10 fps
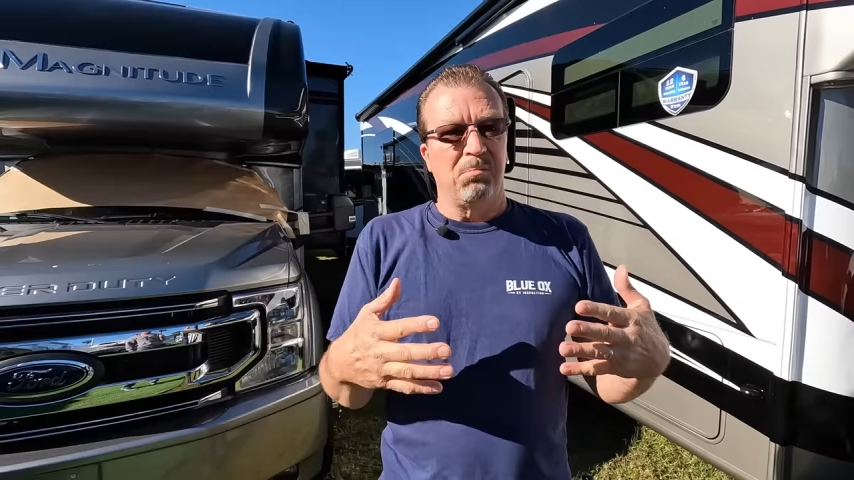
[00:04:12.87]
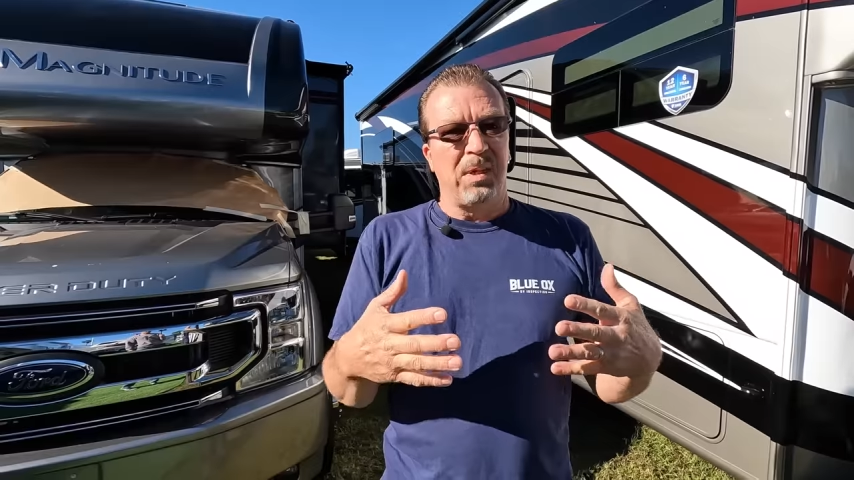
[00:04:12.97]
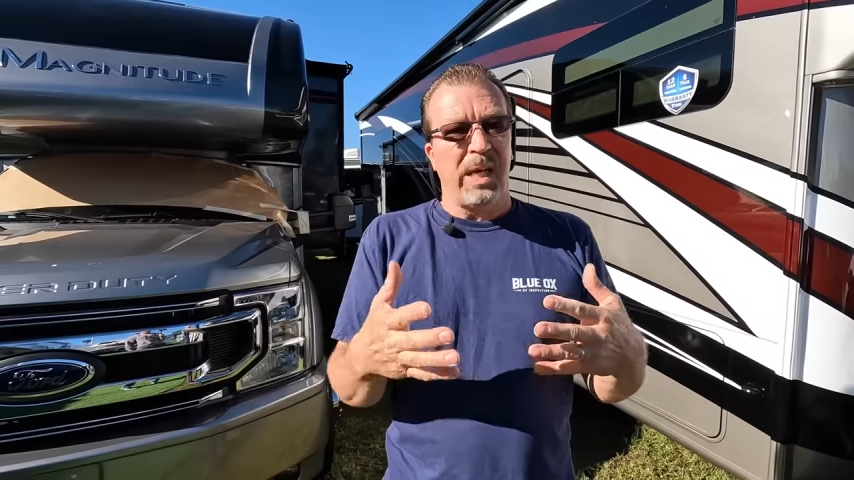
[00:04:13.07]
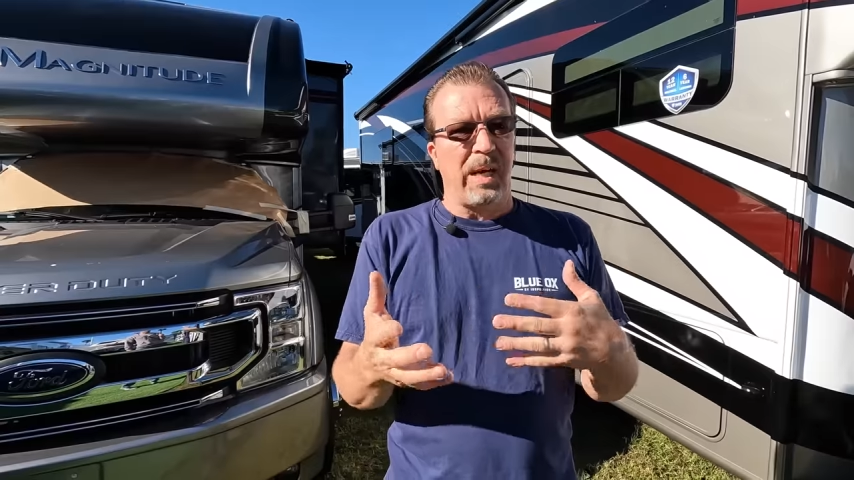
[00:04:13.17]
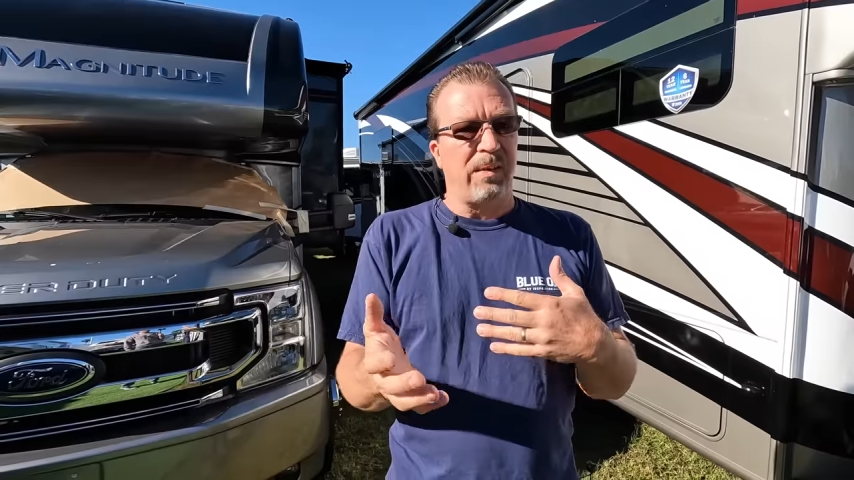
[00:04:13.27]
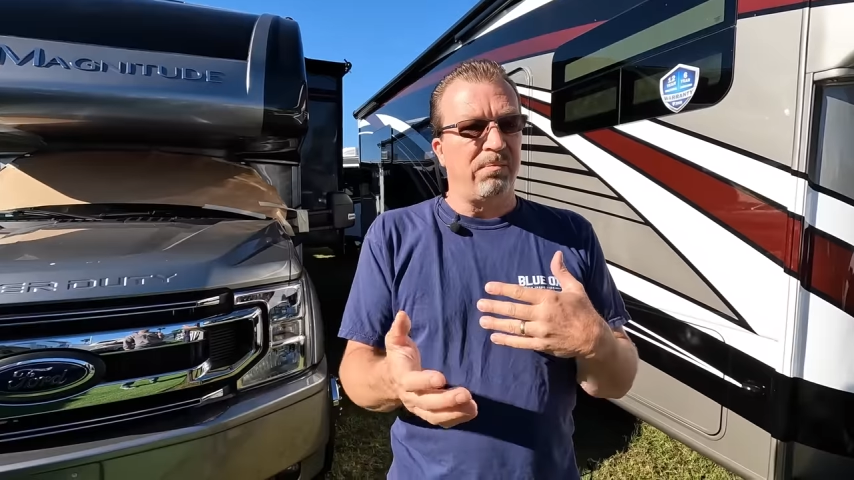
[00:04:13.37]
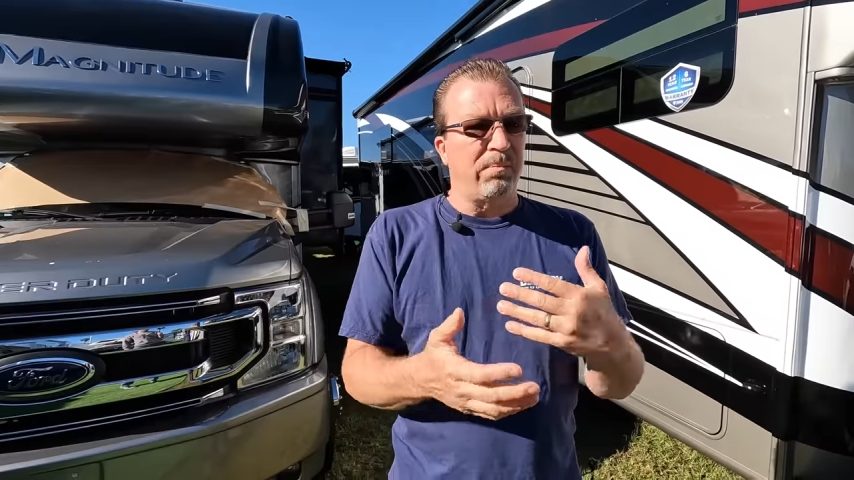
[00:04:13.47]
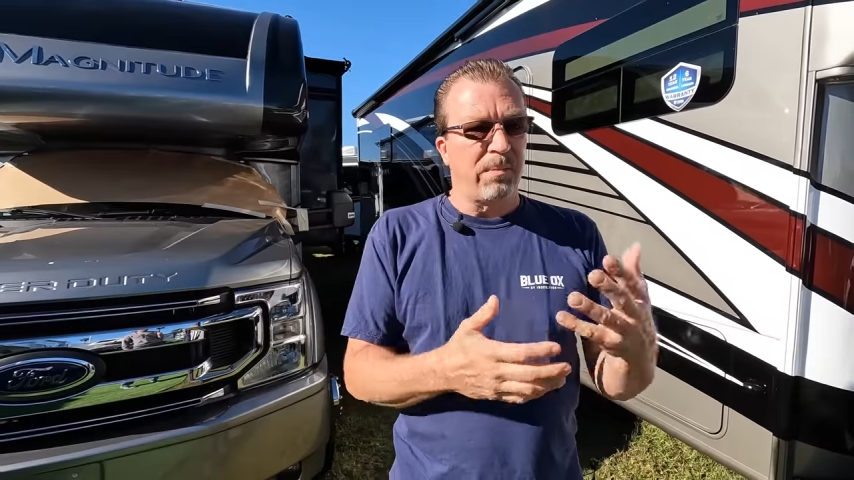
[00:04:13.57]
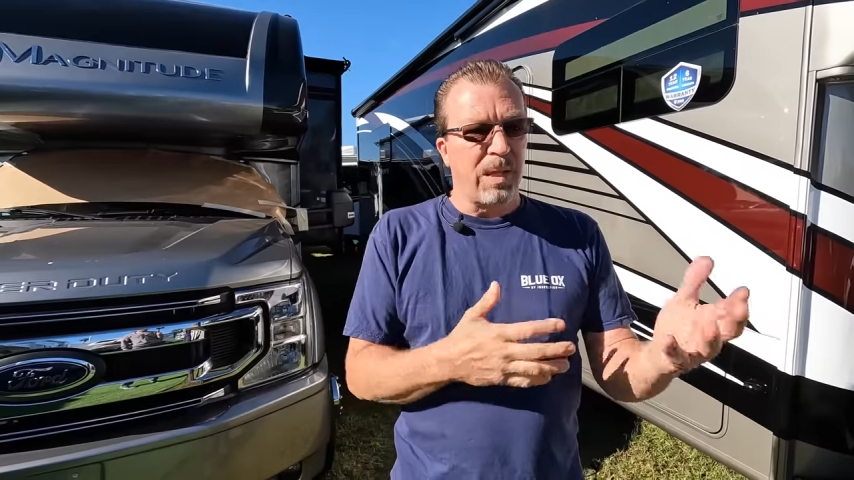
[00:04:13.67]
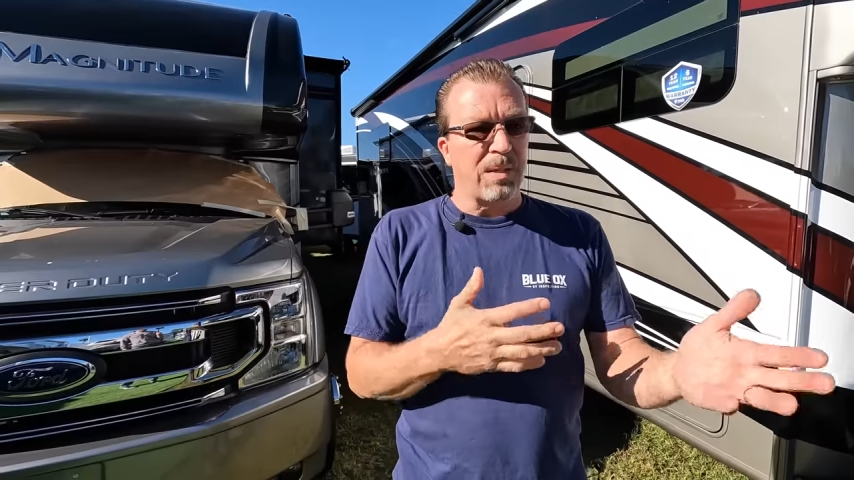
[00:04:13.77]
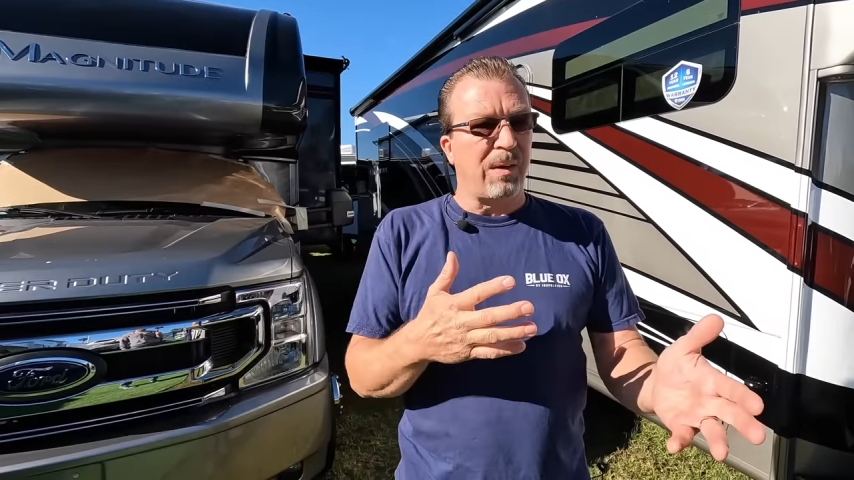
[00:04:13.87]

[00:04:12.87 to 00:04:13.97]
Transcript: We had, let's say